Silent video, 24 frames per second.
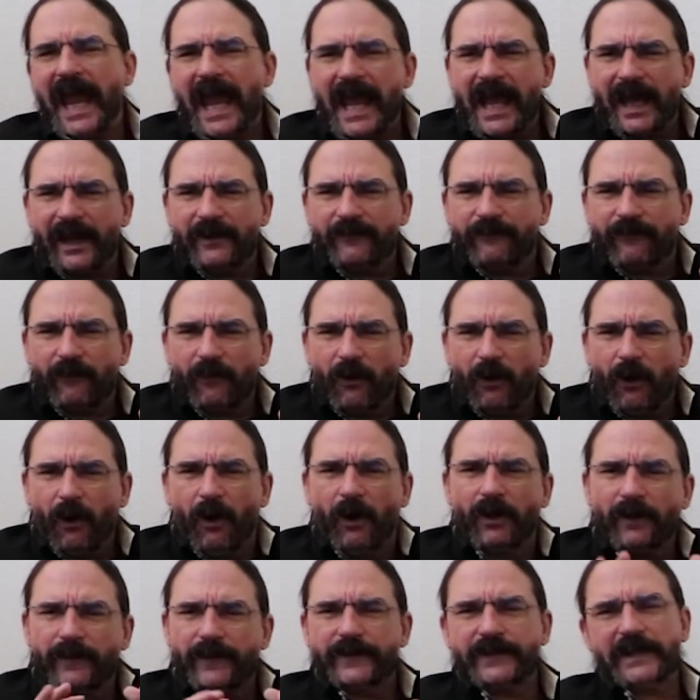and for
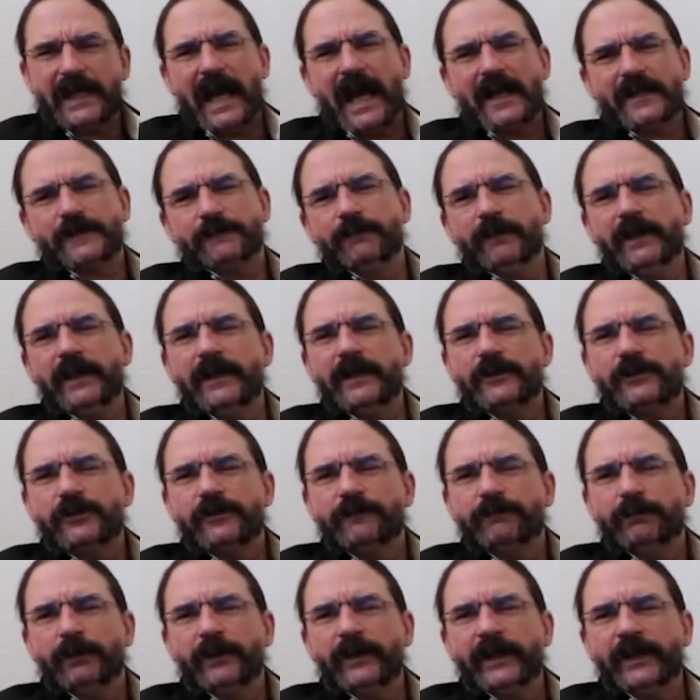all the tax money that
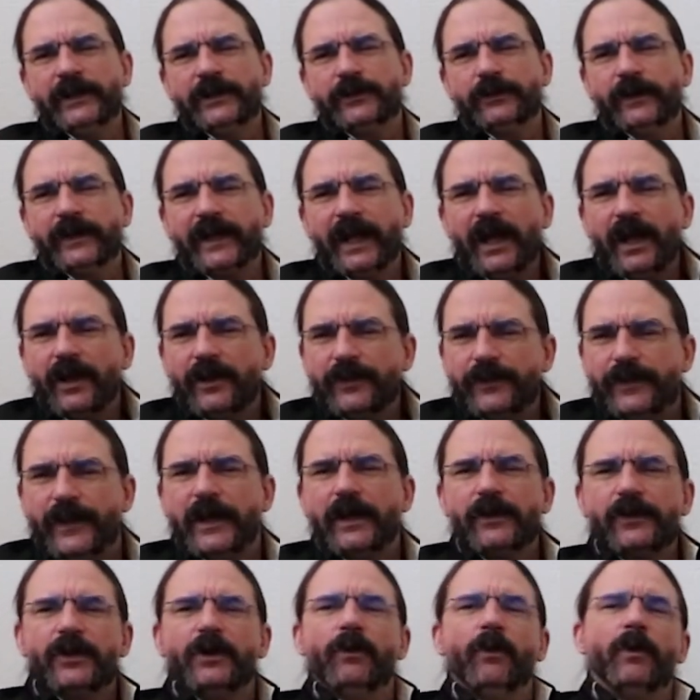you put into it,
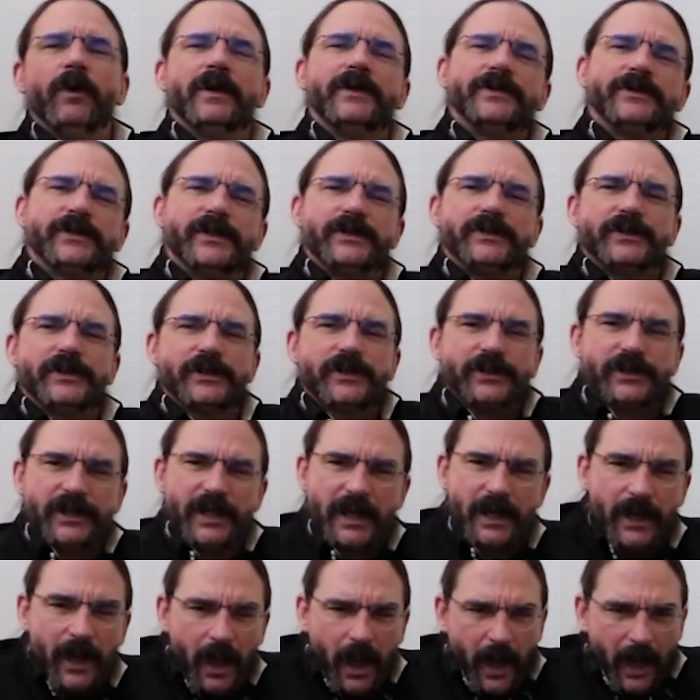they're the ones that
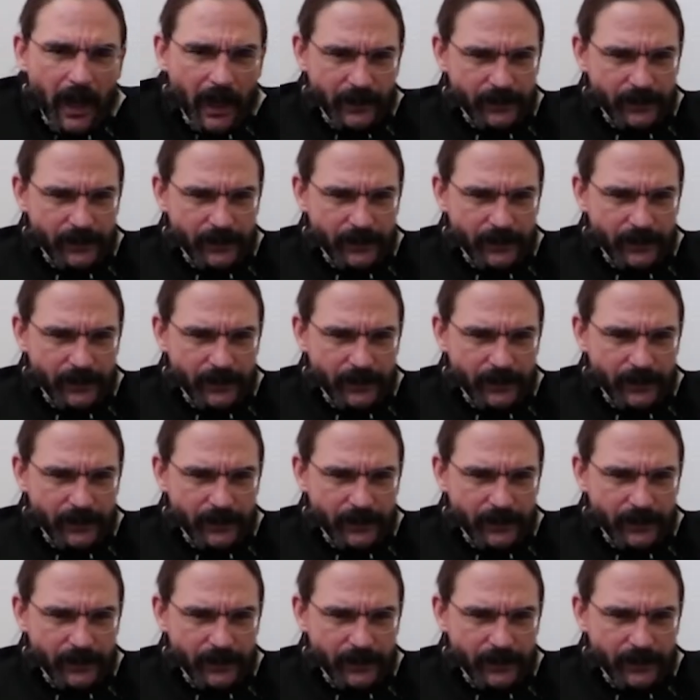succeed.